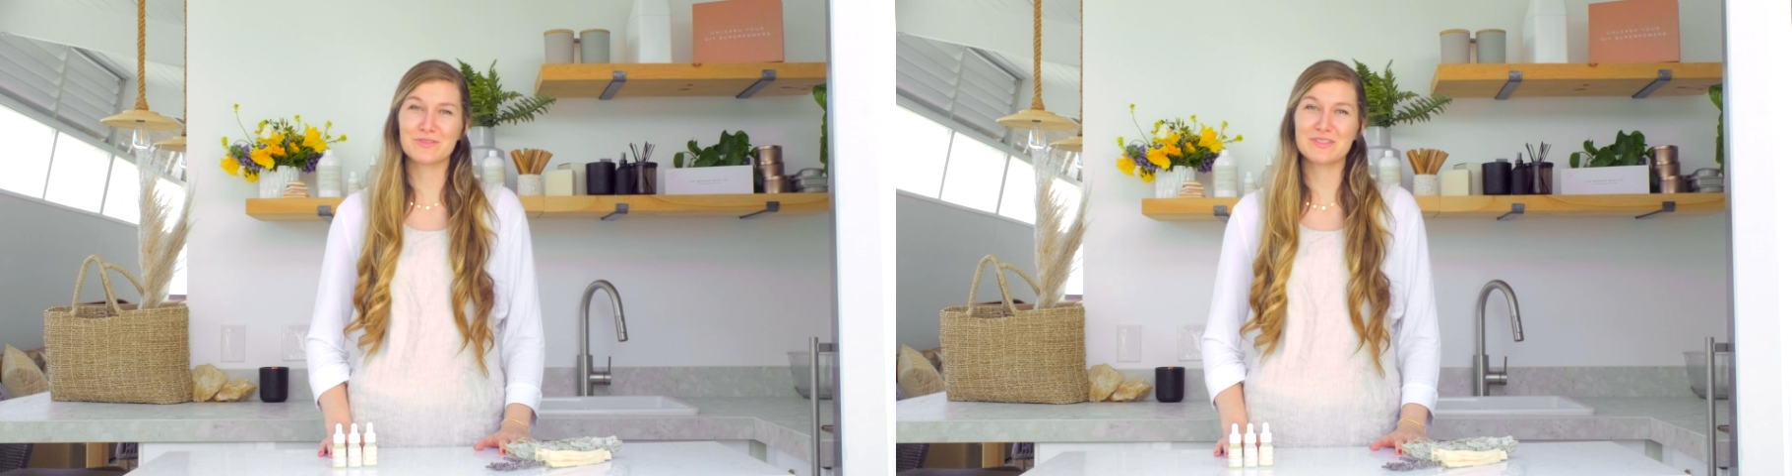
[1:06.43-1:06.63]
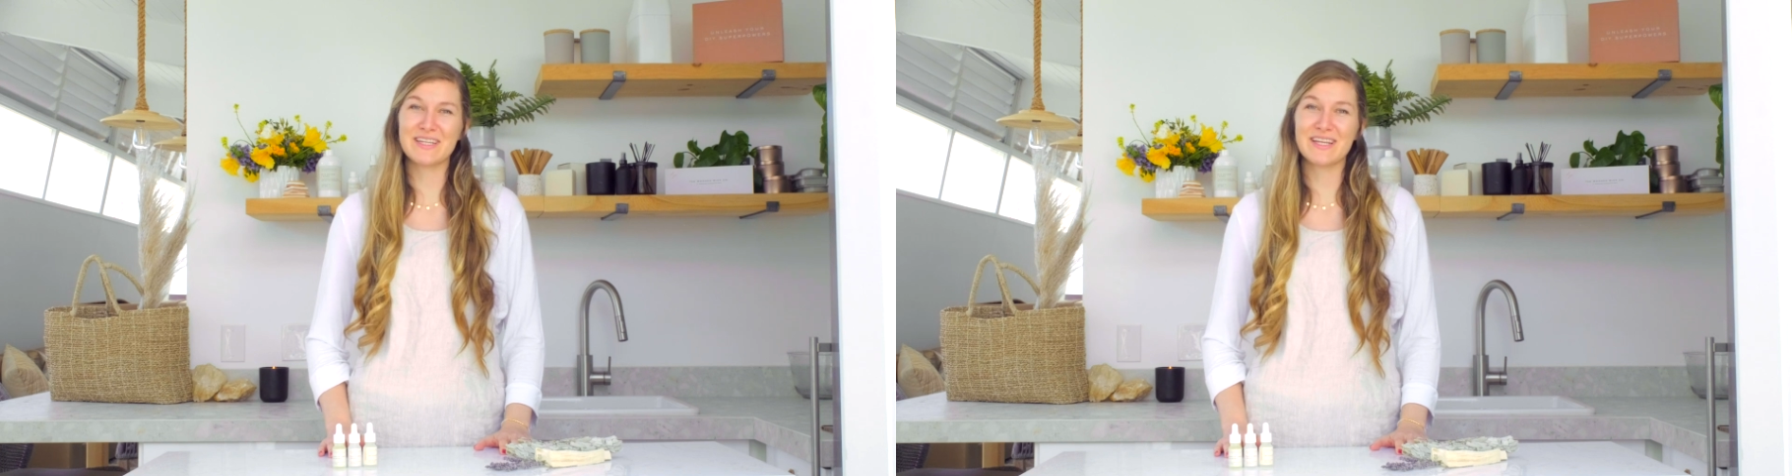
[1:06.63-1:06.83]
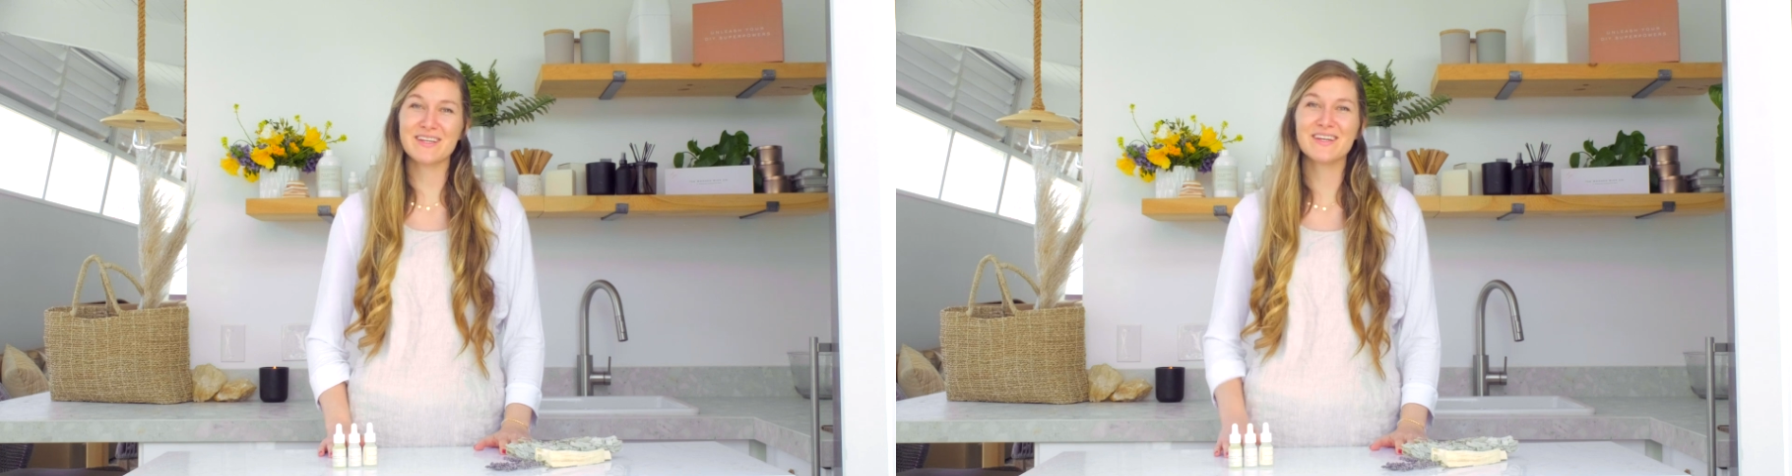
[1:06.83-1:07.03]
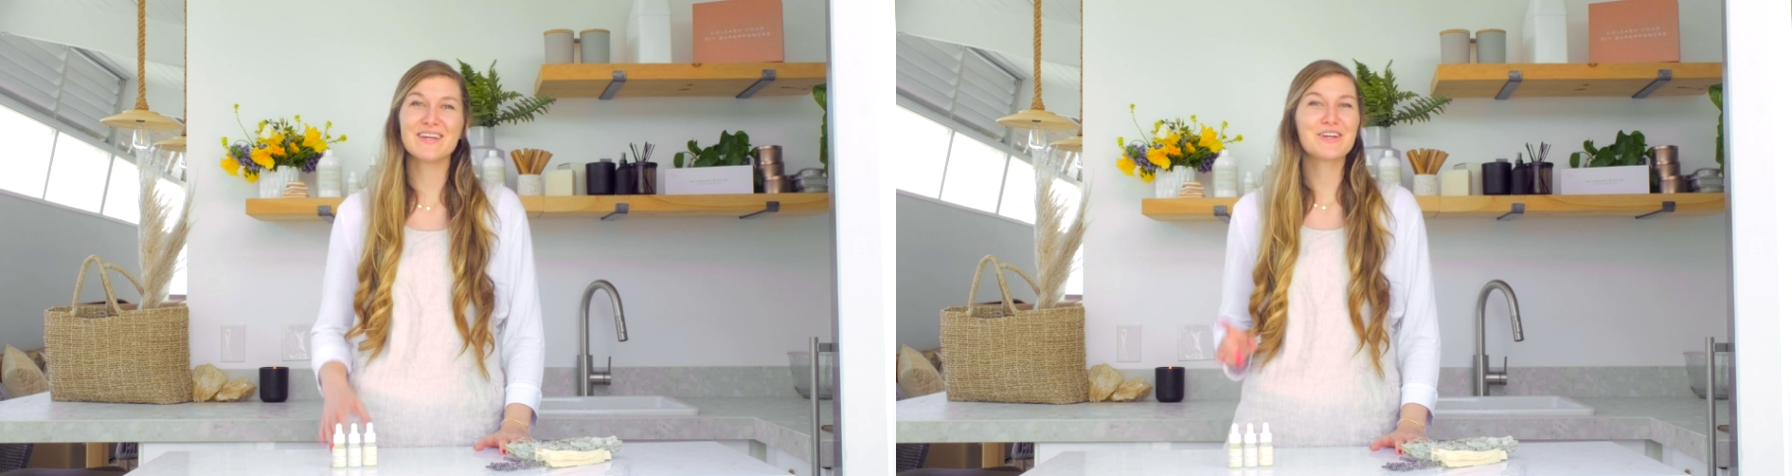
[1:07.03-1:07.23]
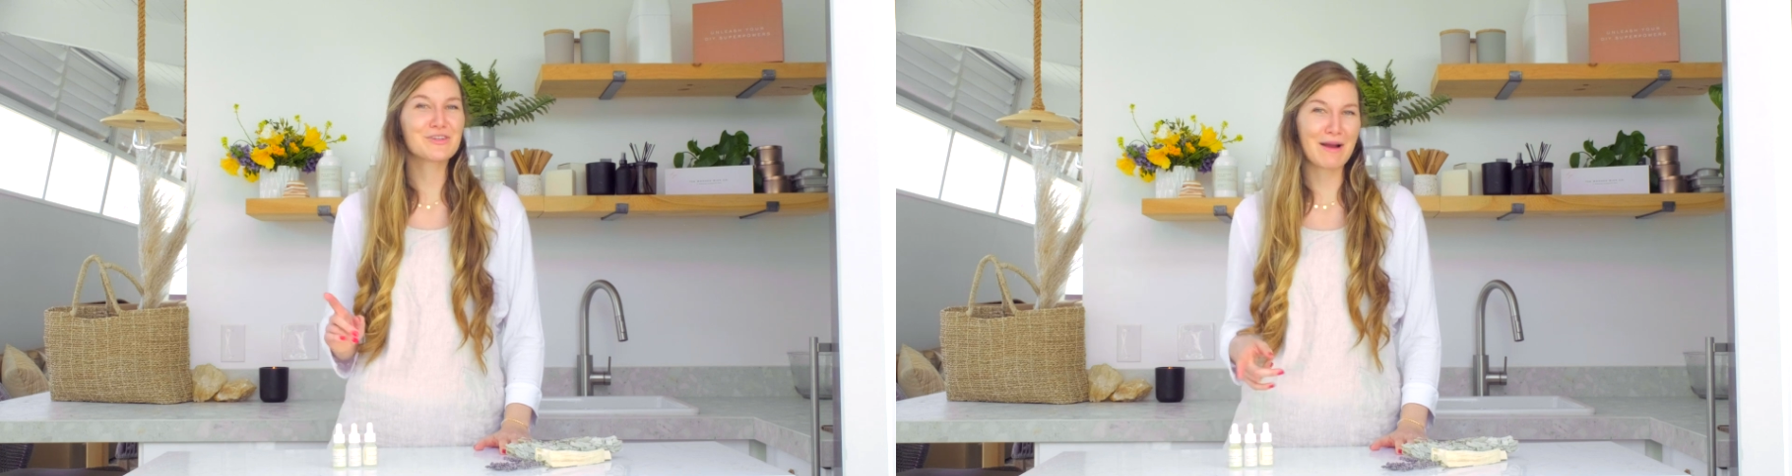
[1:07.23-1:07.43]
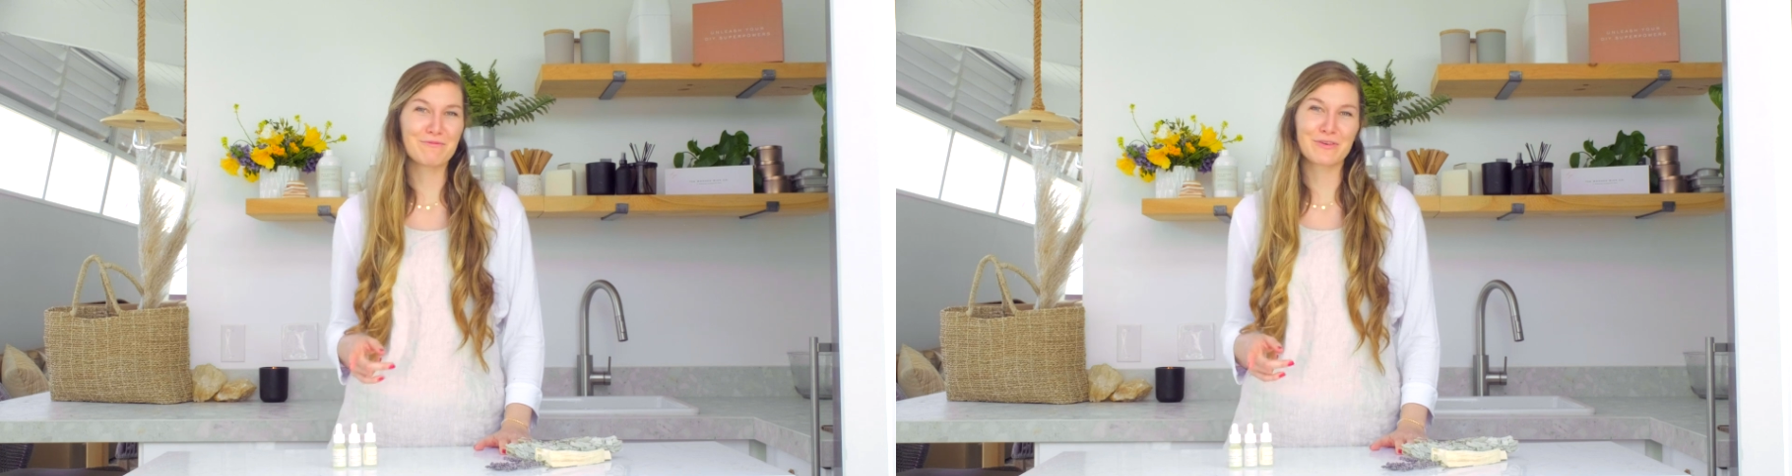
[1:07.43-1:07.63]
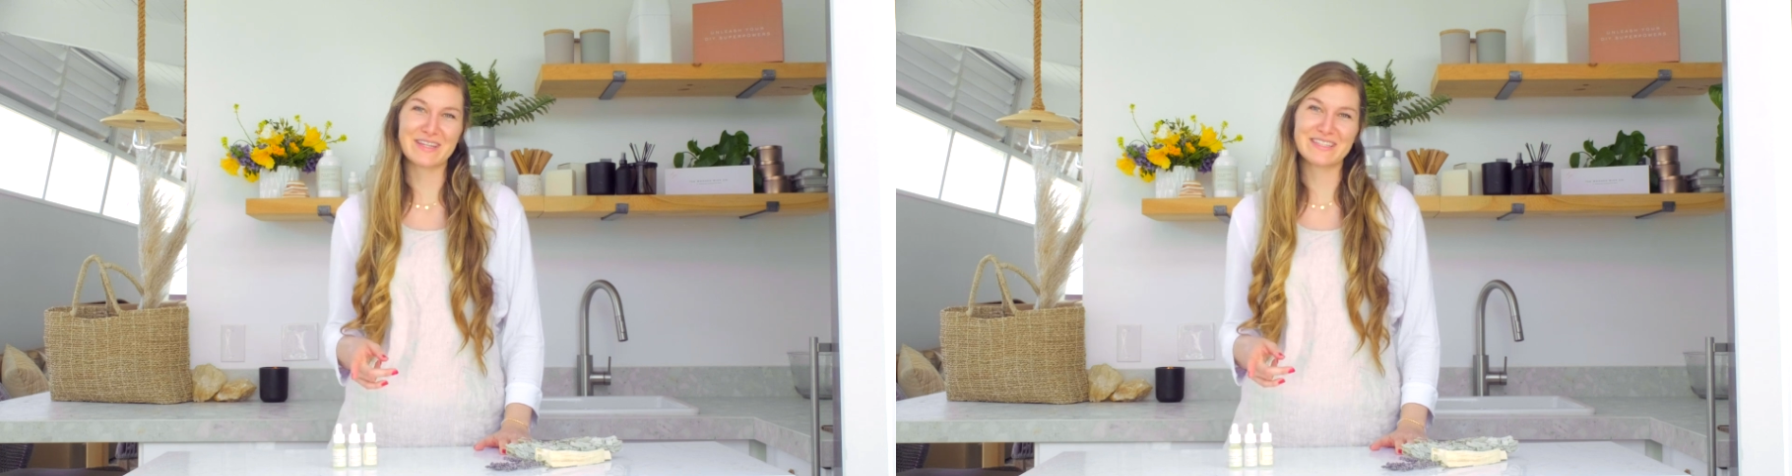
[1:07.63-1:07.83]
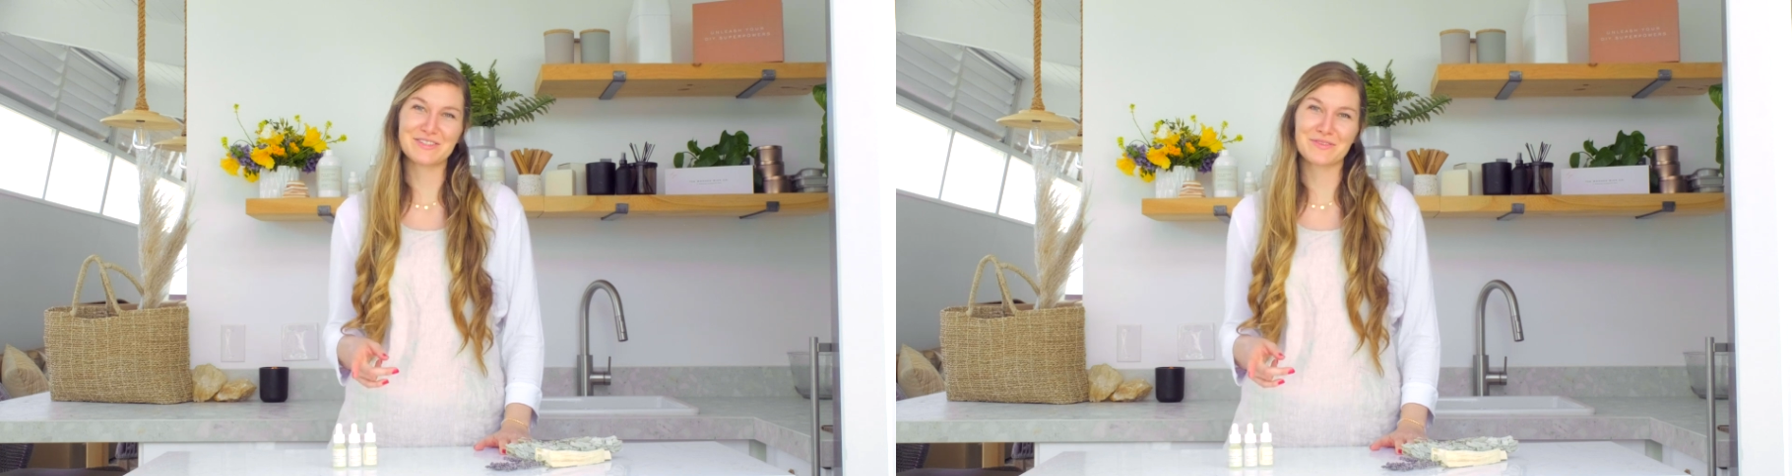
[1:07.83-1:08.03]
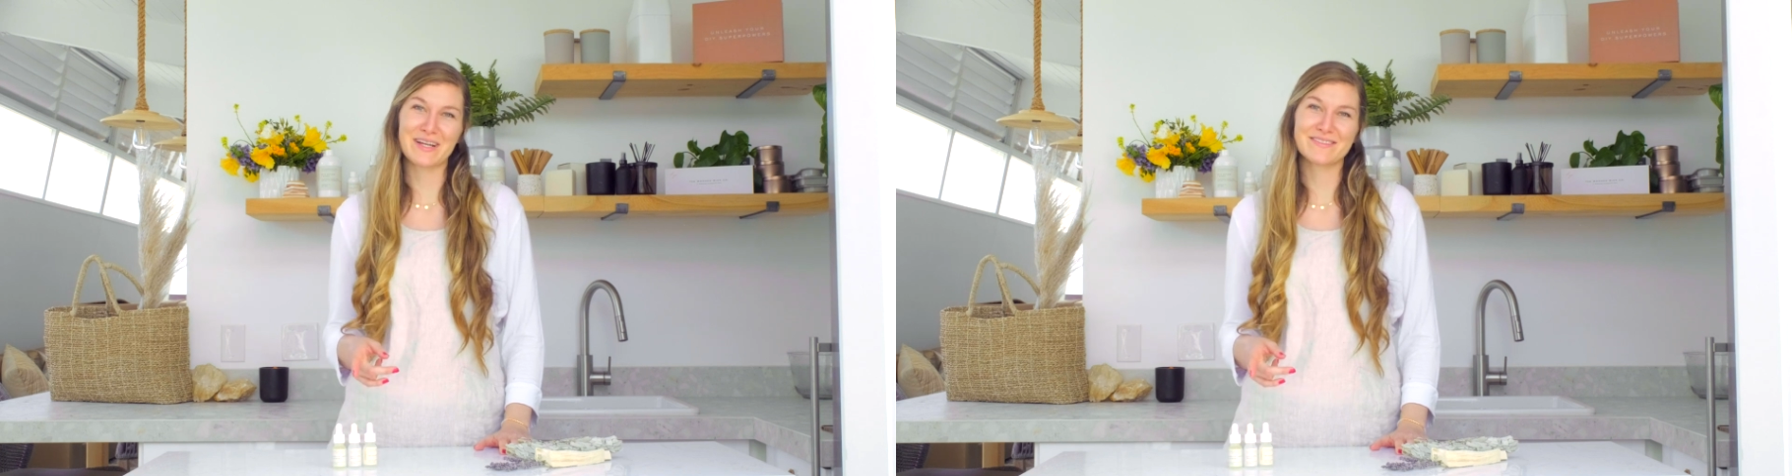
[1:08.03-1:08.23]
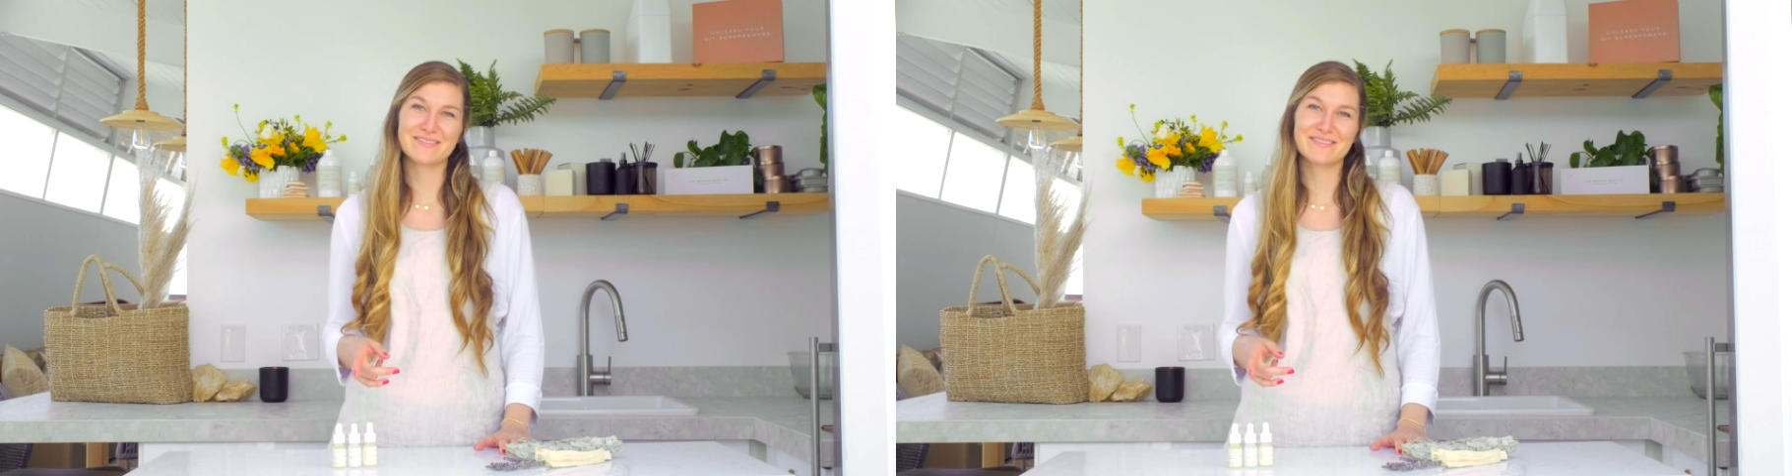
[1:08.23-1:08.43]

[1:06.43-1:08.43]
routine, grab for these three.